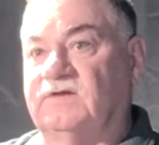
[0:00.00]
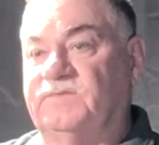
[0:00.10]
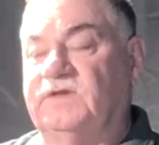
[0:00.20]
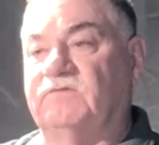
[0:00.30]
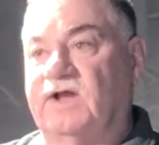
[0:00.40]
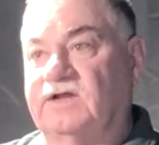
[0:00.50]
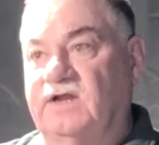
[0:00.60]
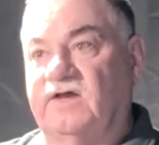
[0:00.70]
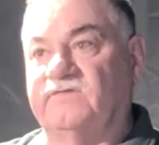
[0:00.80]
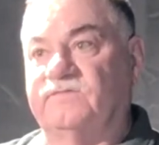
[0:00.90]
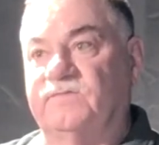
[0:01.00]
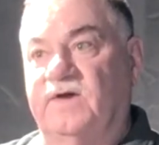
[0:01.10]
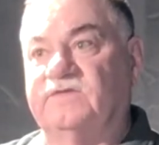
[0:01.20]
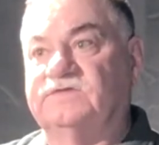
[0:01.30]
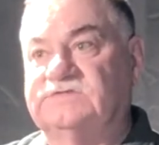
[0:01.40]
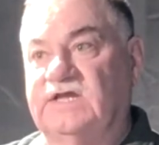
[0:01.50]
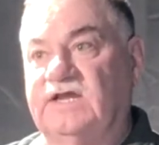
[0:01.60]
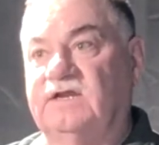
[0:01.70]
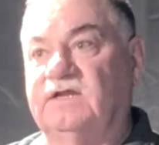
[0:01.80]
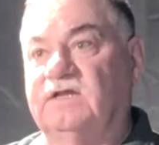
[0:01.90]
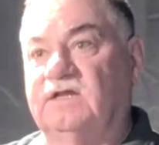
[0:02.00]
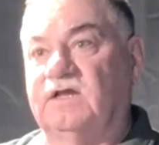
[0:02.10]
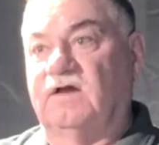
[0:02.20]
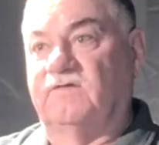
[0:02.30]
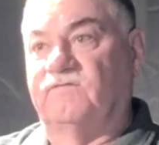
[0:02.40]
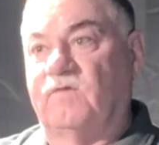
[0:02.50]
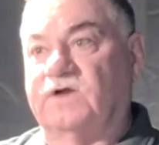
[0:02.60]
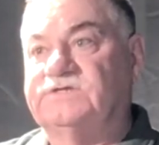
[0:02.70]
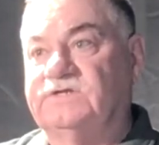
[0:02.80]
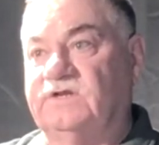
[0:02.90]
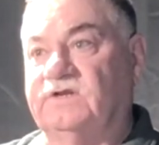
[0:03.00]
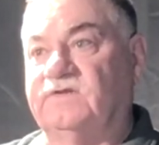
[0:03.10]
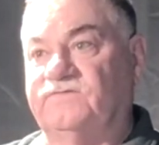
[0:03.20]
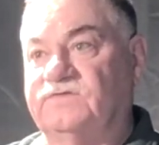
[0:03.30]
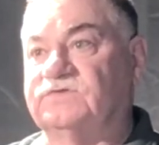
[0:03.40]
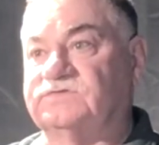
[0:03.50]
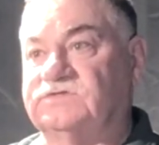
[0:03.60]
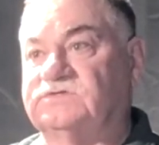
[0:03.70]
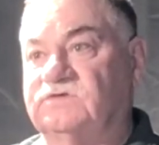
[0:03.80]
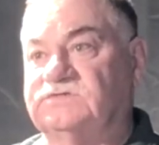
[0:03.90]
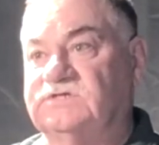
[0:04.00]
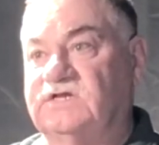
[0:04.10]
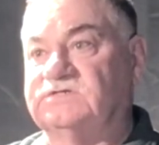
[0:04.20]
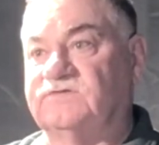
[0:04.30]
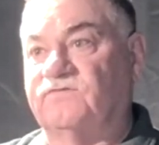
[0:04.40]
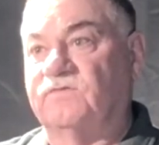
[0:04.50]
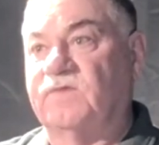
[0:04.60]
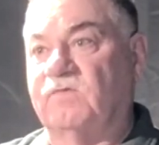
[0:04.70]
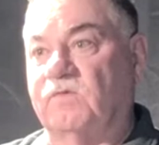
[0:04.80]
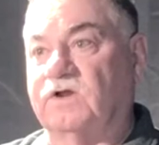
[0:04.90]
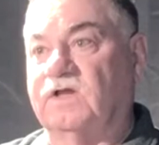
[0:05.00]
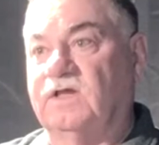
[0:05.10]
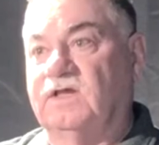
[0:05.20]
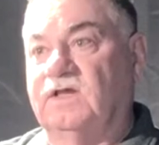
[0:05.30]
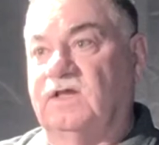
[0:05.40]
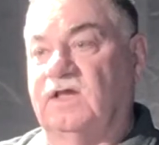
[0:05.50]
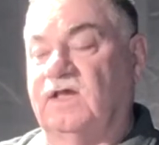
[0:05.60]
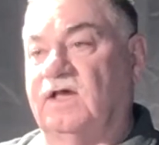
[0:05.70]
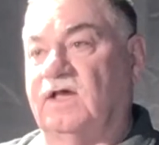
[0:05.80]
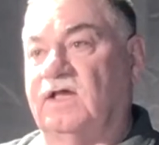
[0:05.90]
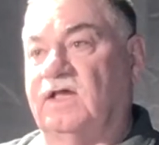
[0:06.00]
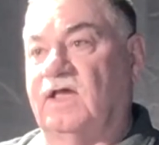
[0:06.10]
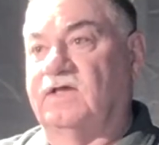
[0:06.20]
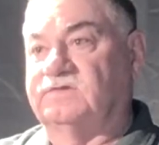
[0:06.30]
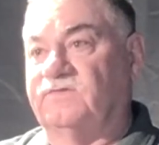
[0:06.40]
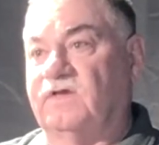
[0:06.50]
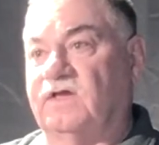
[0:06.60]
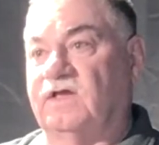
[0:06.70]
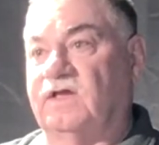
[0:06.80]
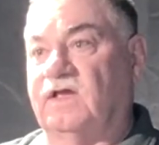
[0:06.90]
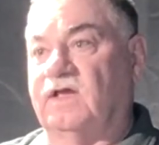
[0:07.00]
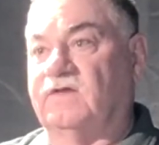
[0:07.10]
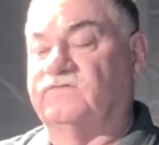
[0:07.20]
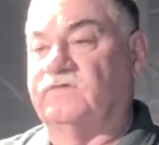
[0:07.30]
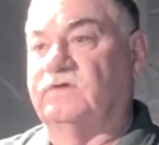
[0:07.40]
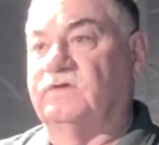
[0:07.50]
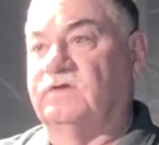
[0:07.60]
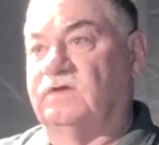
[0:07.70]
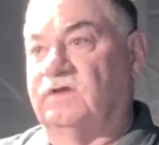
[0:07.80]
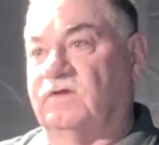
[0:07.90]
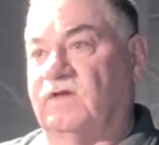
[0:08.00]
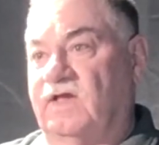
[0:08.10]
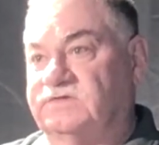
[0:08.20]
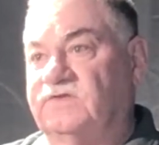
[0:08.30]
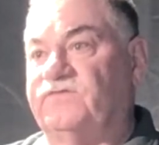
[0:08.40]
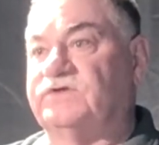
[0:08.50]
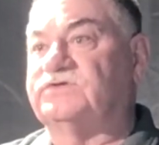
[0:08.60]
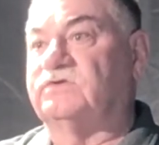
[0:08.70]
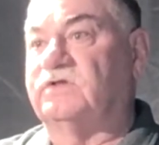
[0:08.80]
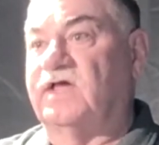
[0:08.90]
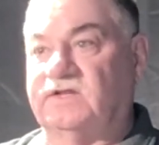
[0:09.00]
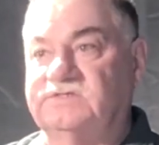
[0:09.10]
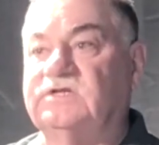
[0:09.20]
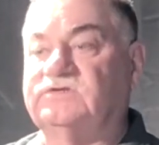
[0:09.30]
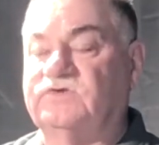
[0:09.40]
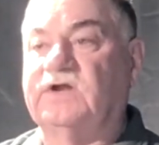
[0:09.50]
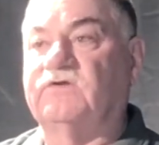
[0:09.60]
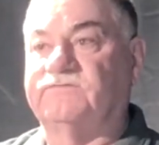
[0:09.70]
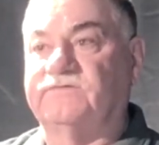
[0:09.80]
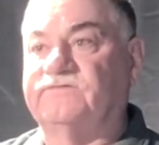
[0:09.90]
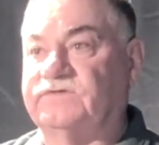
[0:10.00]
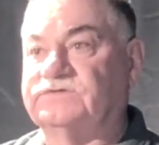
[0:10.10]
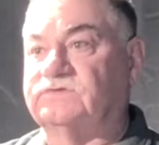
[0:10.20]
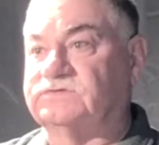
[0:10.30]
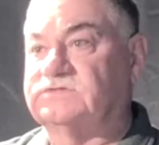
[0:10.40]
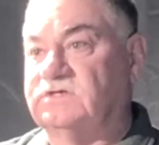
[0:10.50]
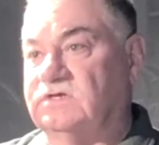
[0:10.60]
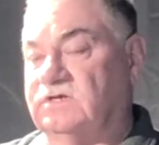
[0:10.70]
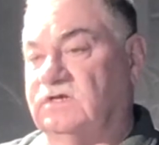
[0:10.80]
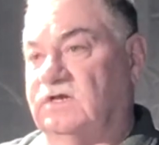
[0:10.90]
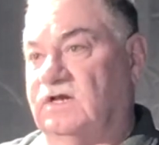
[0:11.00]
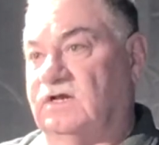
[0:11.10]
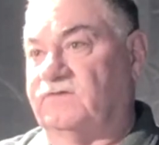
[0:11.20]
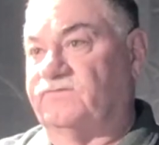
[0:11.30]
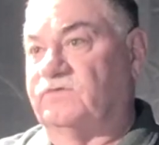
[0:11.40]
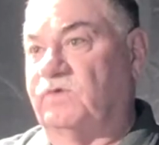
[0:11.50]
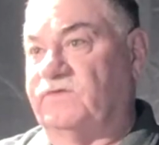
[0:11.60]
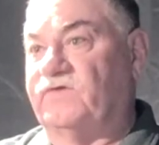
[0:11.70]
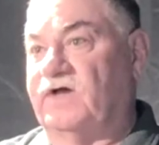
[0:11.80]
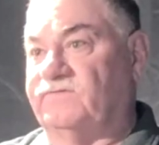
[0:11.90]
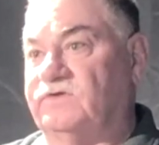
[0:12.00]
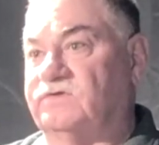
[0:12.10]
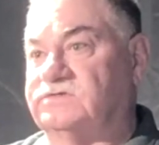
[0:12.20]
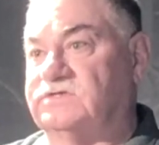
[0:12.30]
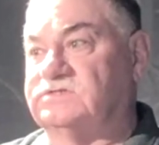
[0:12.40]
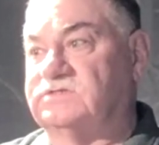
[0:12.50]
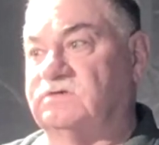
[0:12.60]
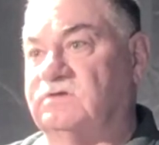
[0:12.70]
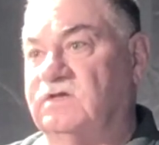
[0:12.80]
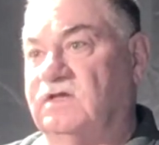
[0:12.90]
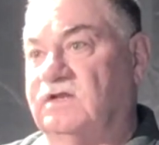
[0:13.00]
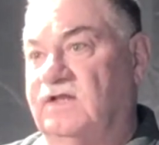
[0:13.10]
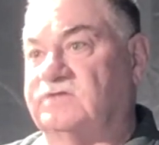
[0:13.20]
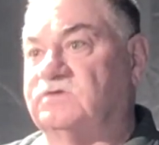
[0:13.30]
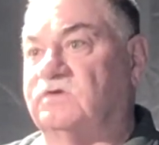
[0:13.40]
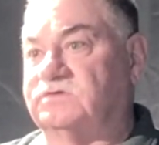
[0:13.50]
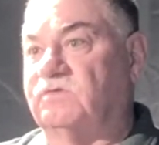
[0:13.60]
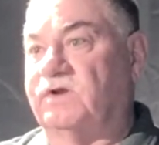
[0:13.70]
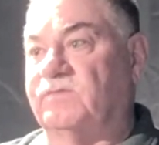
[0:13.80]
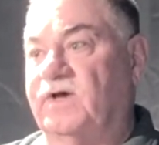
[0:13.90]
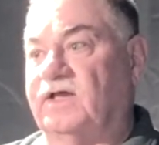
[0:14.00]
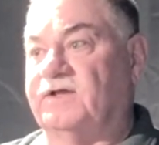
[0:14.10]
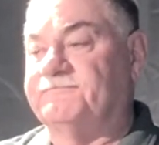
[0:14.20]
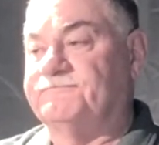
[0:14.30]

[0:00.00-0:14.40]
being recognized by the state of Washington Officials Association for my work as an official and as a trainer of officials for 25 years. And so that's also one of my,